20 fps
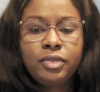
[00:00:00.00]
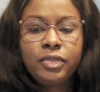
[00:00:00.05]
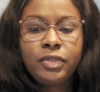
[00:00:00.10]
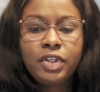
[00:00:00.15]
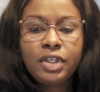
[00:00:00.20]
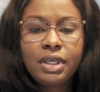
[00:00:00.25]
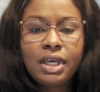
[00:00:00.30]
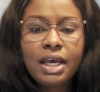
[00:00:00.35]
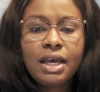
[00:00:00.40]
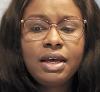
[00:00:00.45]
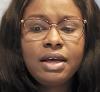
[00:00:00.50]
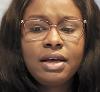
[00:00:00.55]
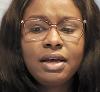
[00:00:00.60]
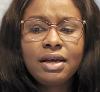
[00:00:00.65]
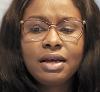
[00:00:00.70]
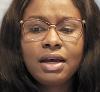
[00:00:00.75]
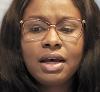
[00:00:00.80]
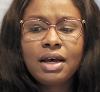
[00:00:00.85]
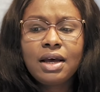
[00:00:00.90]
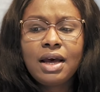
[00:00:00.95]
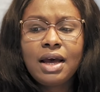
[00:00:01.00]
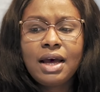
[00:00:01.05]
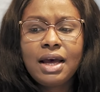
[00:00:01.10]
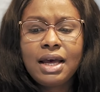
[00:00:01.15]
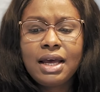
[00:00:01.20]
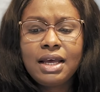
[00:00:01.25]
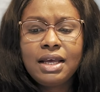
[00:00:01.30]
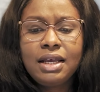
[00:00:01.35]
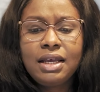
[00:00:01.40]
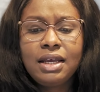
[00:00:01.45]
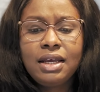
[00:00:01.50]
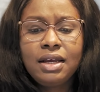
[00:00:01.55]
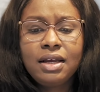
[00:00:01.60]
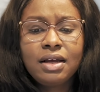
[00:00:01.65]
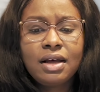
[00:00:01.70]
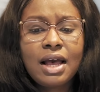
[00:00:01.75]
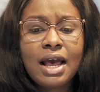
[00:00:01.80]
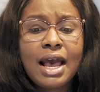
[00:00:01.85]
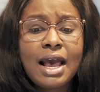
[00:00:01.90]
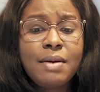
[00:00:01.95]
Yeah,
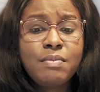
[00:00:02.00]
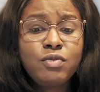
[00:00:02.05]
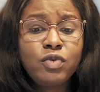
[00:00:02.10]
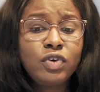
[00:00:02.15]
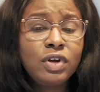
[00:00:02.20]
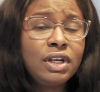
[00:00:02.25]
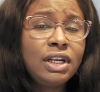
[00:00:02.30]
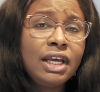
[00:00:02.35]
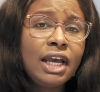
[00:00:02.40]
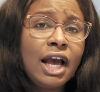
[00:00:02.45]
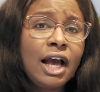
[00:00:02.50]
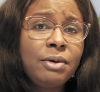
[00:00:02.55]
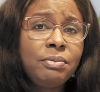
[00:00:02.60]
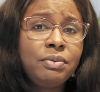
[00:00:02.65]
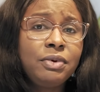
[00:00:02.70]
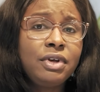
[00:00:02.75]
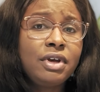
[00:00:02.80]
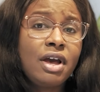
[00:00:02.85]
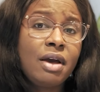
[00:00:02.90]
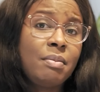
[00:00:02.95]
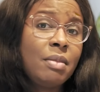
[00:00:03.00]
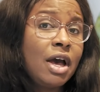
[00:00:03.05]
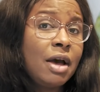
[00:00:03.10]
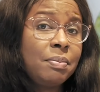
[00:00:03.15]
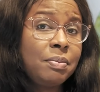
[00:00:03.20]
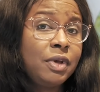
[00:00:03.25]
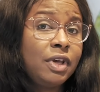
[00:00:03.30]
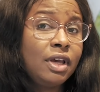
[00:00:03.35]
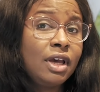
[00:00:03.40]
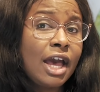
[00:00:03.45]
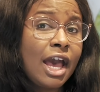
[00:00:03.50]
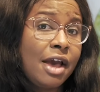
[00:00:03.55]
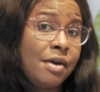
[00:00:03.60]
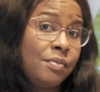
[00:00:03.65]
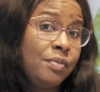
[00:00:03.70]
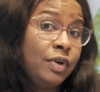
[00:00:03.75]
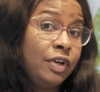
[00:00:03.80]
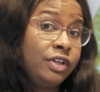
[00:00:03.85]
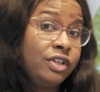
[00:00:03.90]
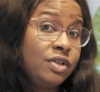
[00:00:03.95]
I'm really happy. I'm happy. I
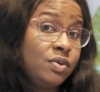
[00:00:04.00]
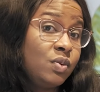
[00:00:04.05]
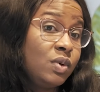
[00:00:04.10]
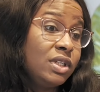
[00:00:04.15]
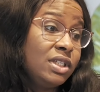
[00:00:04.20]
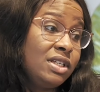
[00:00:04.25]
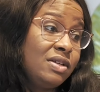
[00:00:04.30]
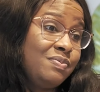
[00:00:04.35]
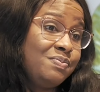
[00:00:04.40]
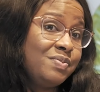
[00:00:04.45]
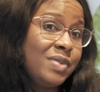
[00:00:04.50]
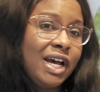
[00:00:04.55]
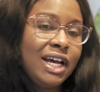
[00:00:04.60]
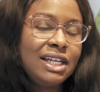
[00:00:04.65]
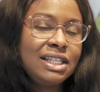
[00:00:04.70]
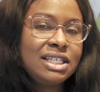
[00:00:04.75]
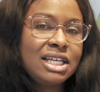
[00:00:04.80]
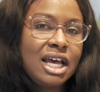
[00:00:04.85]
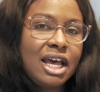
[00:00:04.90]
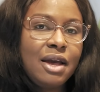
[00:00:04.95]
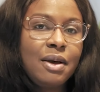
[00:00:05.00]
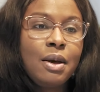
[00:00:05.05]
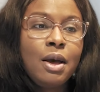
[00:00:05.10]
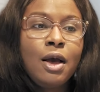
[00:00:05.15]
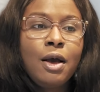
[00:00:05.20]
wish it was in my time,